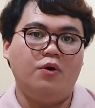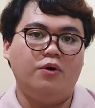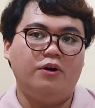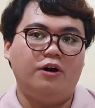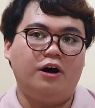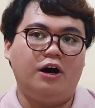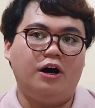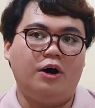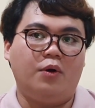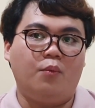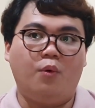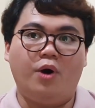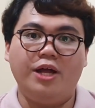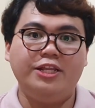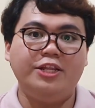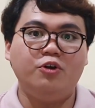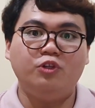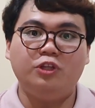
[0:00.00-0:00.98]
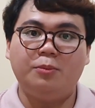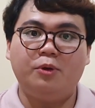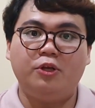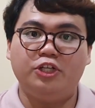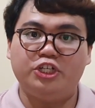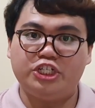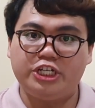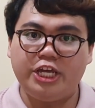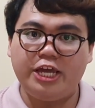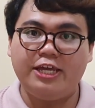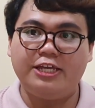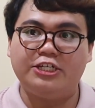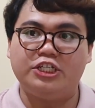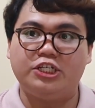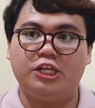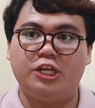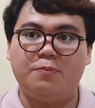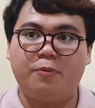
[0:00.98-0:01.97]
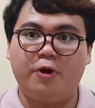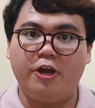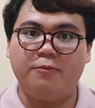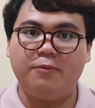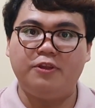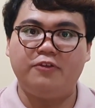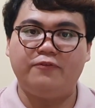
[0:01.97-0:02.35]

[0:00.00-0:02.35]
One notable change the Department